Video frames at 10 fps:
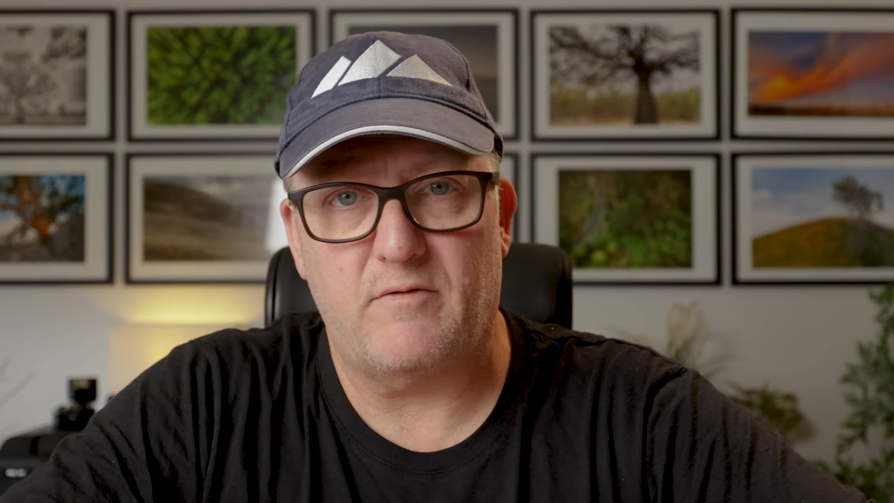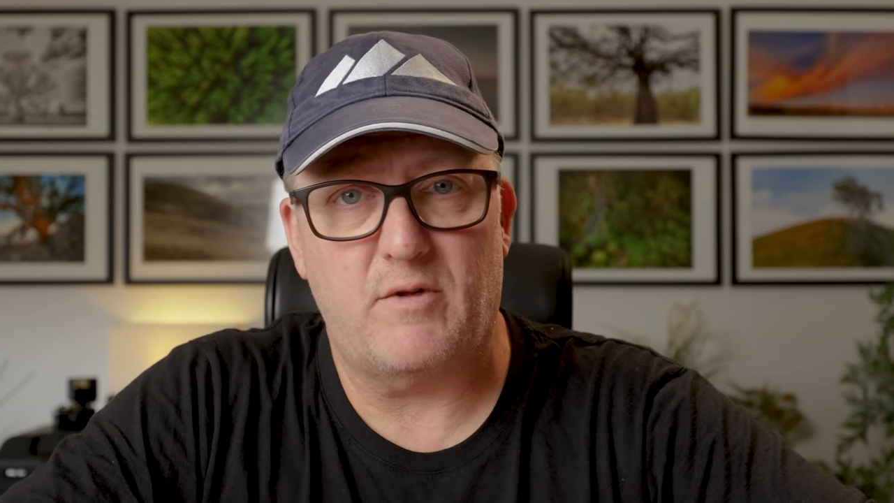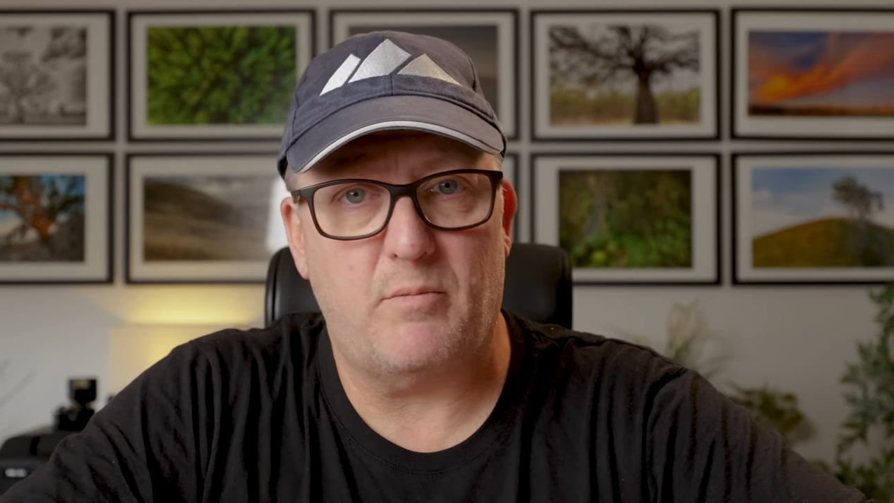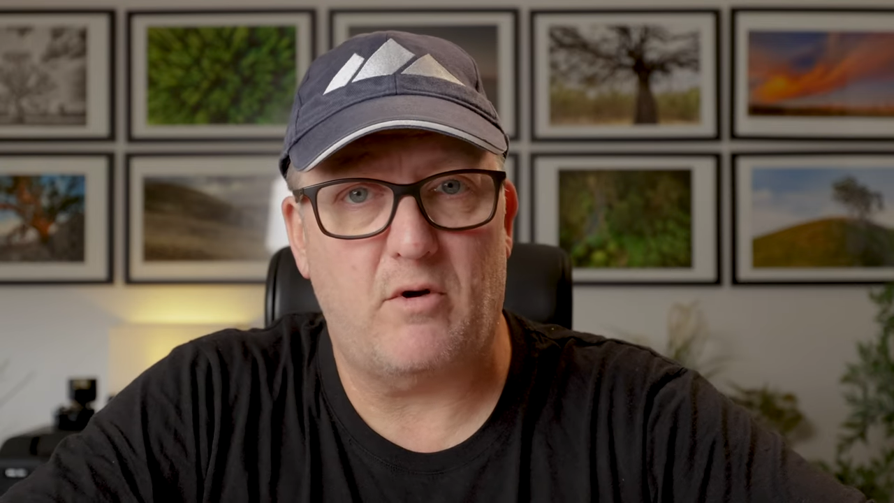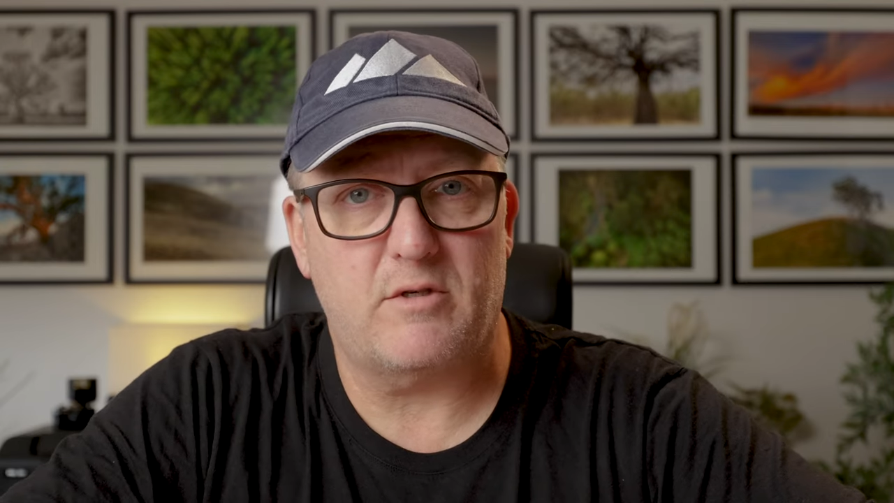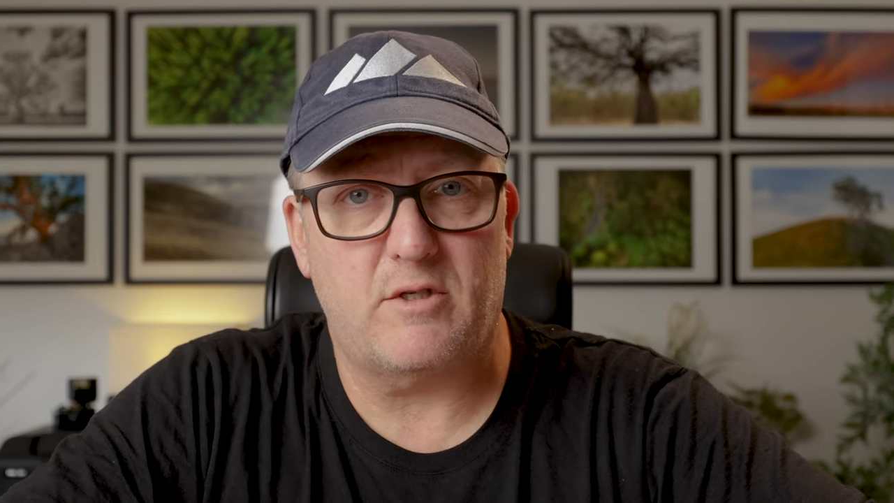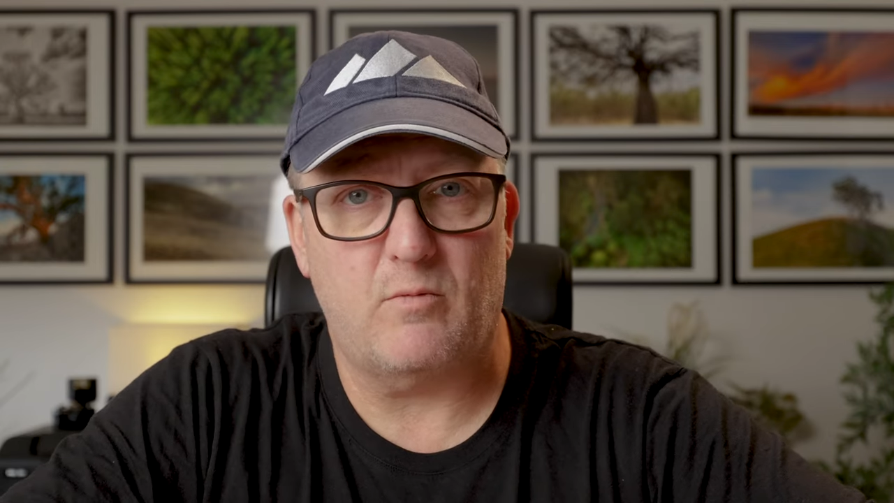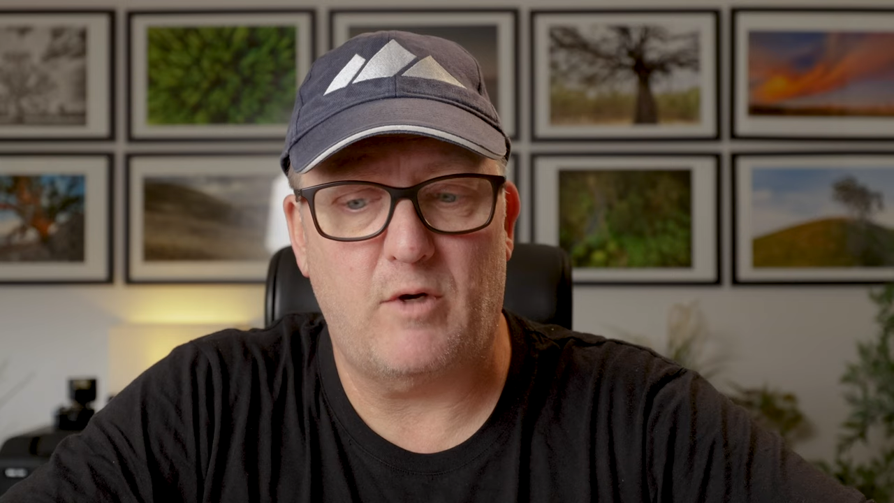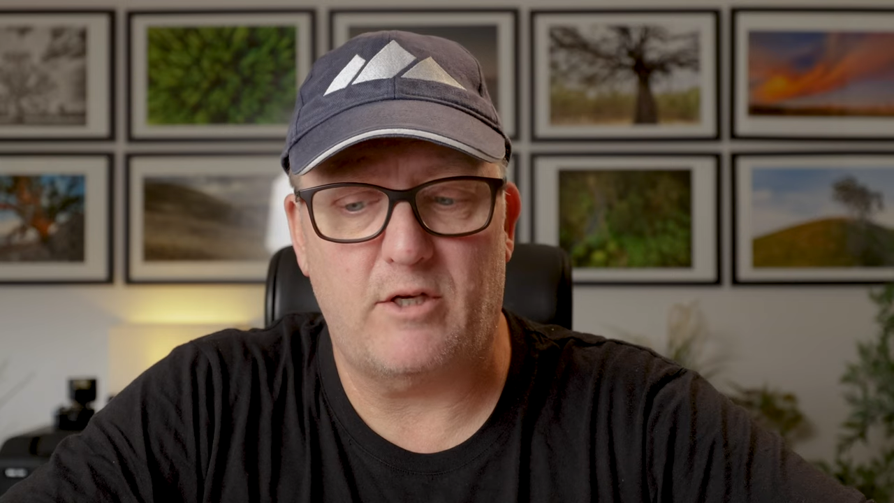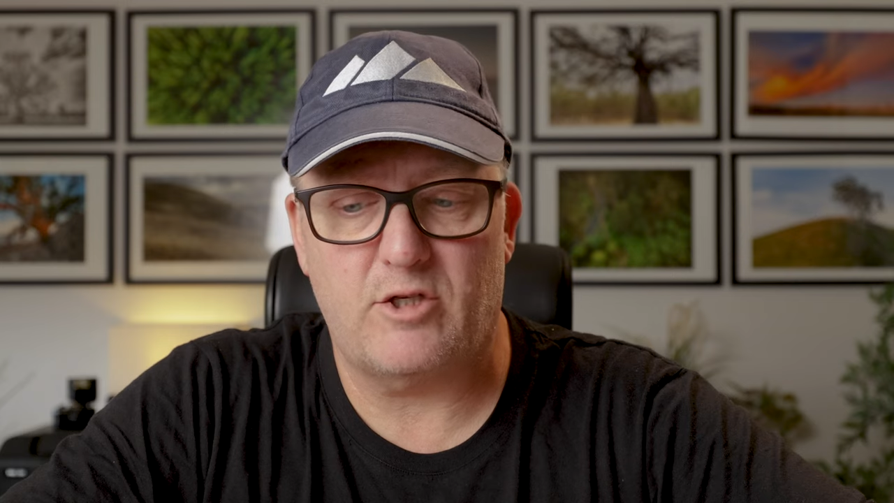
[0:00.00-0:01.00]
of the
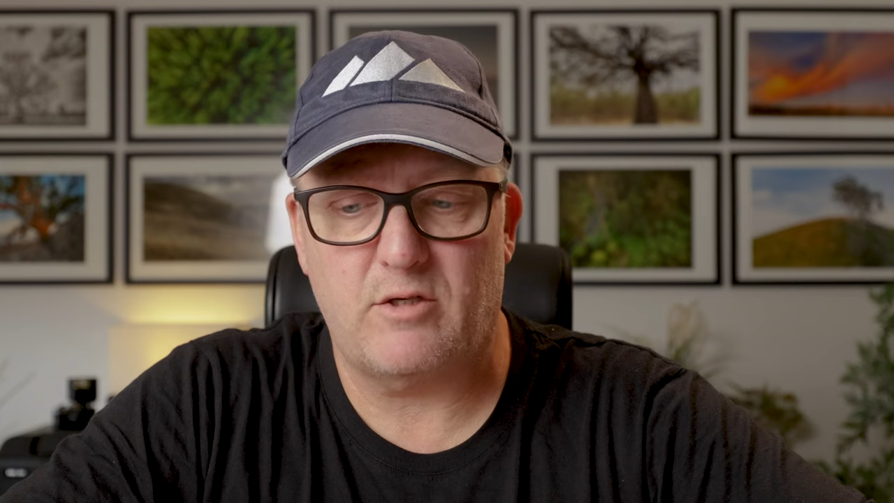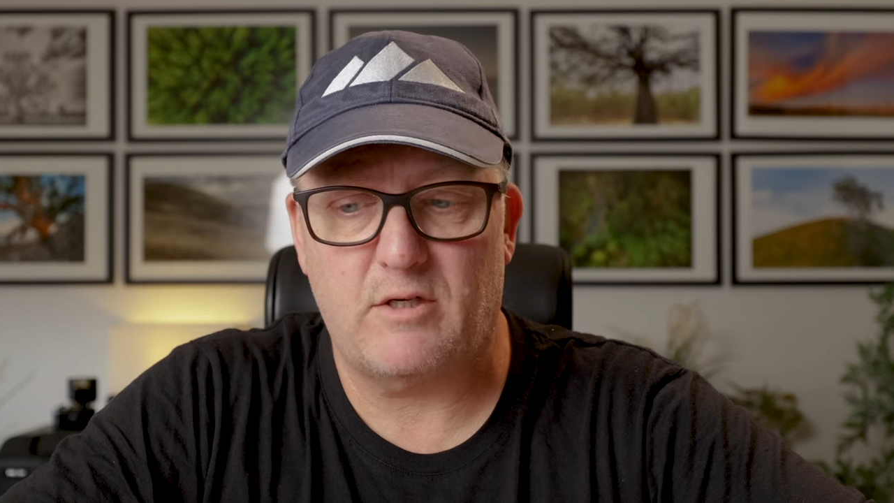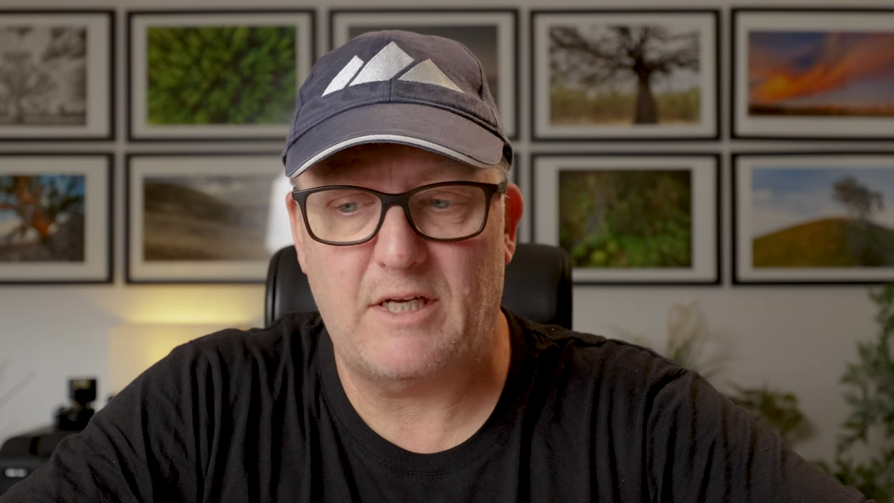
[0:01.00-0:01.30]
Boxster which